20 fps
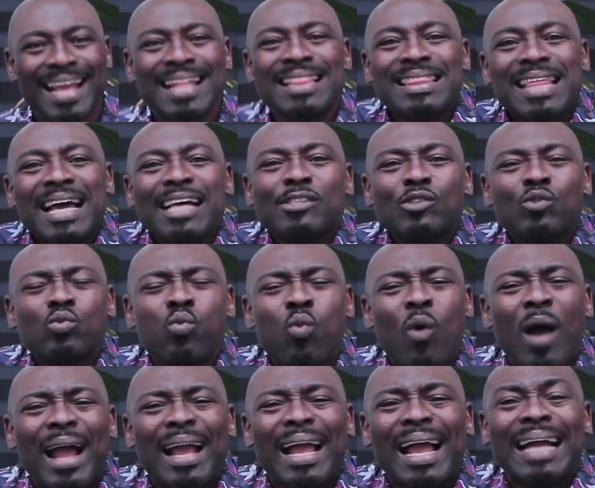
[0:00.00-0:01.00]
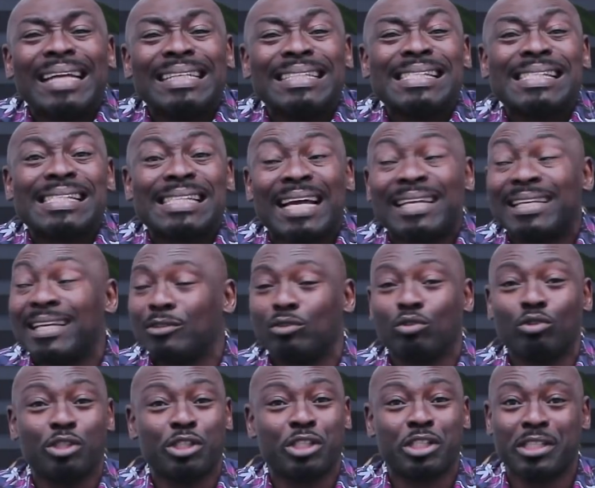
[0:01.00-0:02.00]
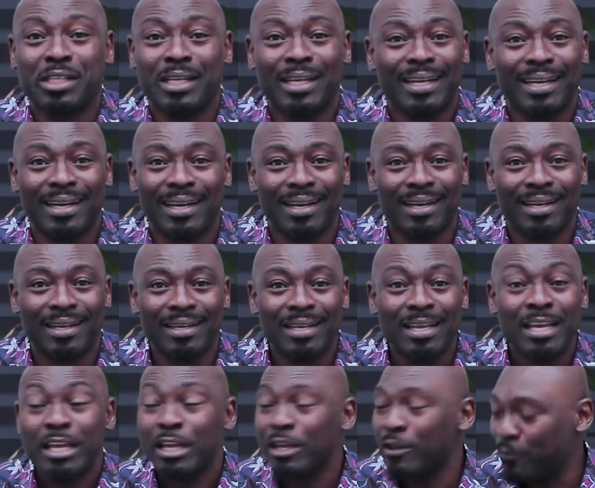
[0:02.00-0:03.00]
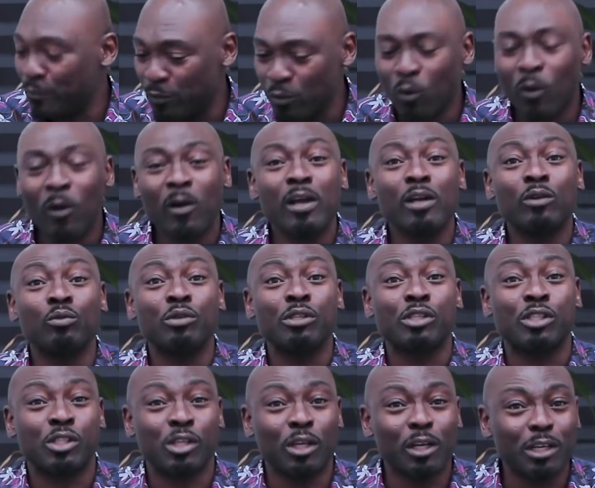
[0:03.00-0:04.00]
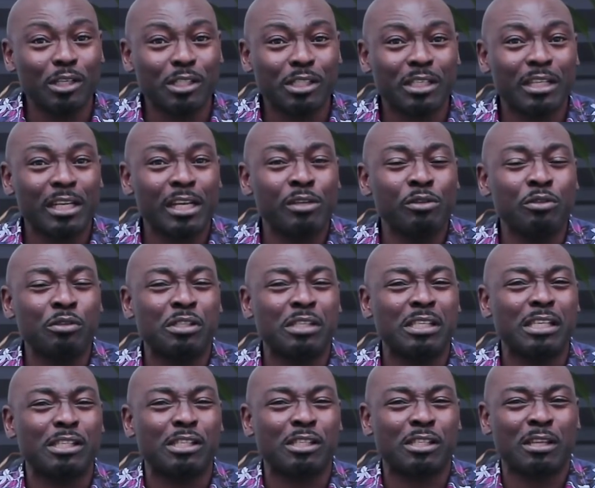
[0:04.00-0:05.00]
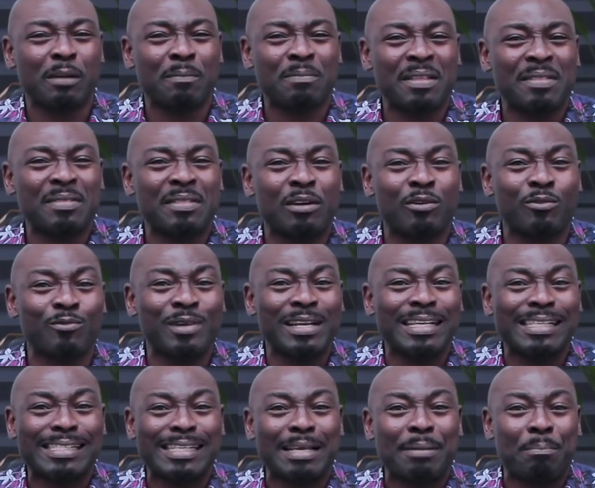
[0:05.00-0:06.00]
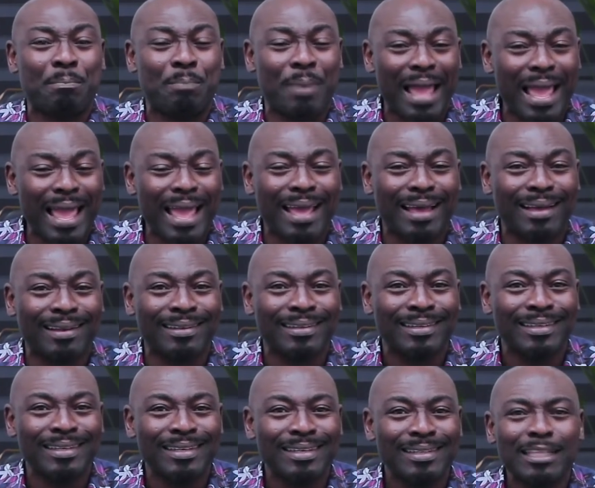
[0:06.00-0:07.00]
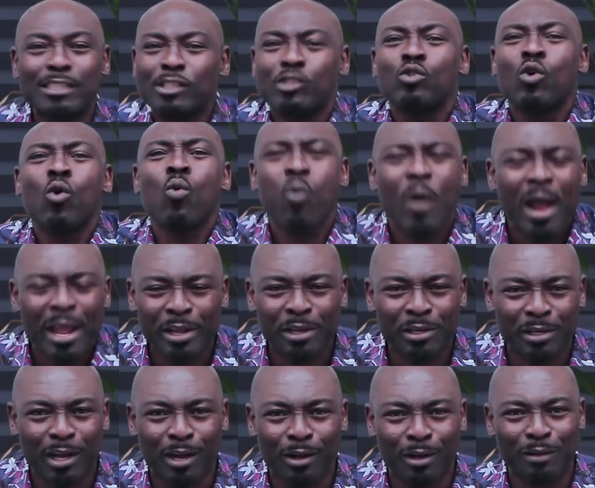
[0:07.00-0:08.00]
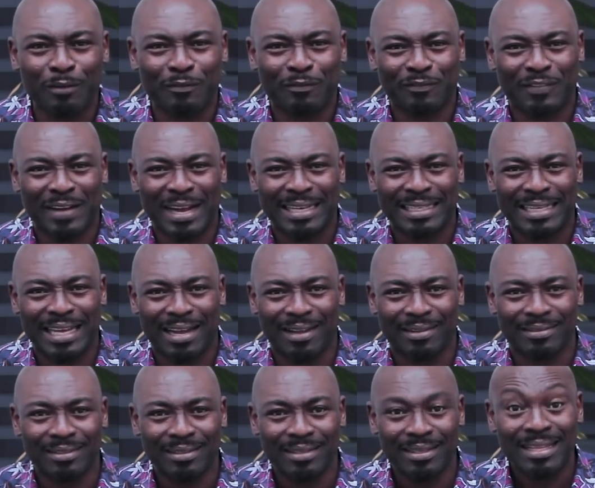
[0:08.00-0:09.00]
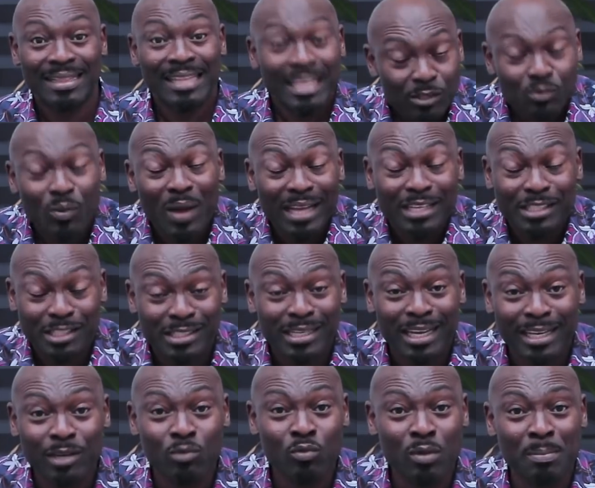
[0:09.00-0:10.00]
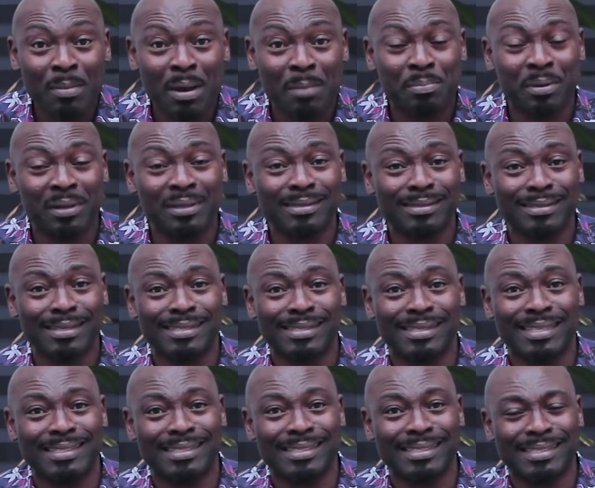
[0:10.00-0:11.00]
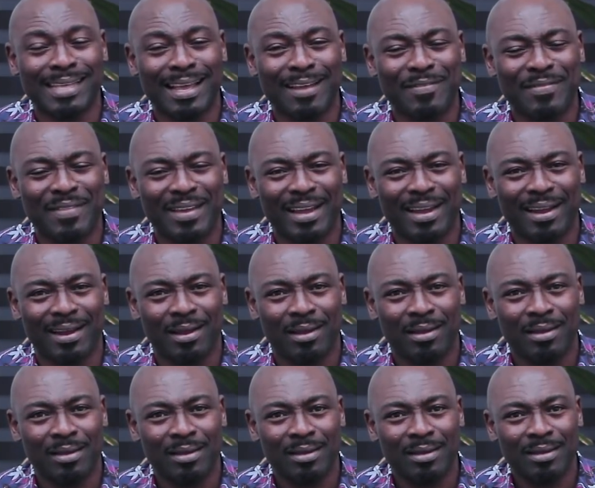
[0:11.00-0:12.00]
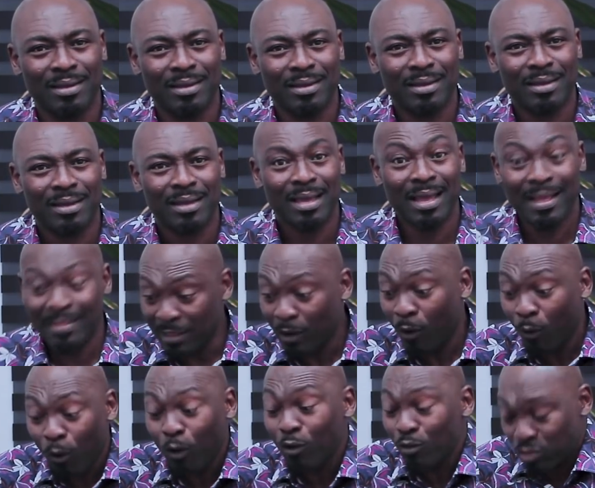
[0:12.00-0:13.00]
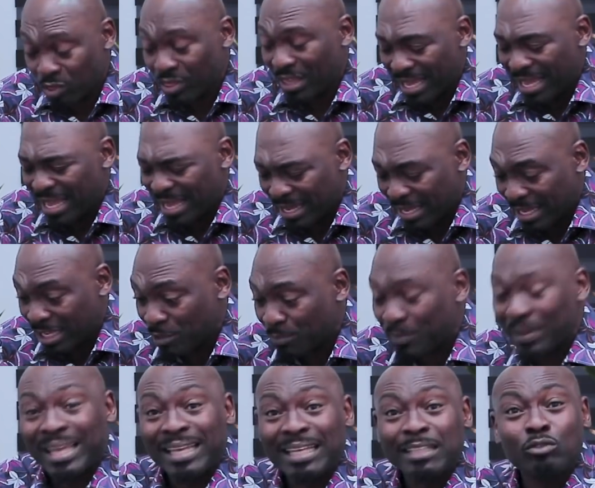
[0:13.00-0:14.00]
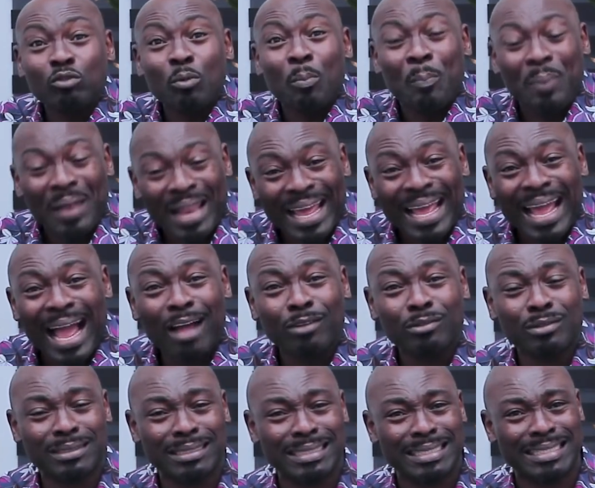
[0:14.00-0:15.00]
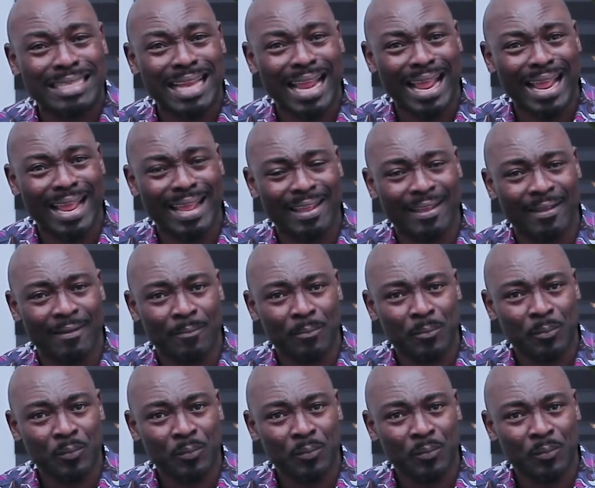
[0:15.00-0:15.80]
And that's why I decided to share. If you are a researcher and you see something that rings a bell, there's no way you're not going to find out. That's why I shared it with my brothers and sisters out there. And the whole thing is beginning to play out today.